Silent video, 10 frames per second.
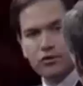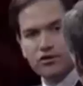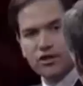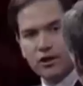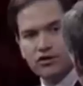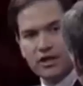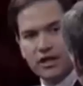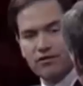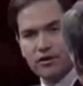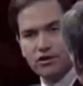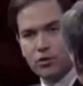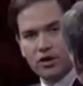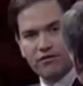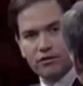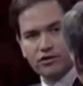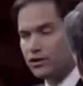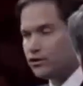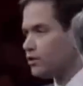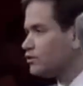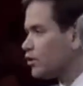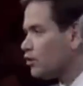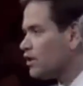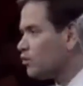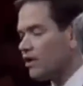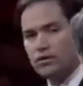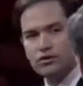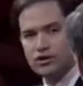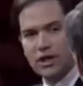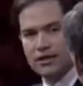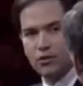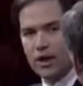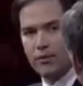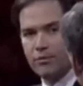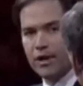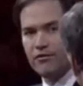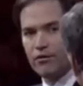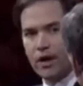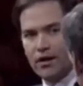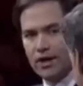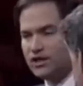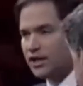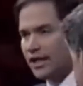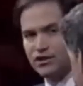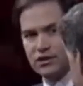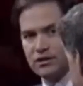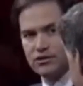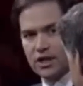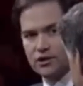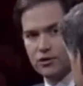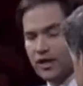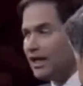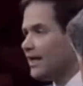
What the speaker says: the skills they need for the 21st century, totally revolutionize the way we pay for higher education in this country.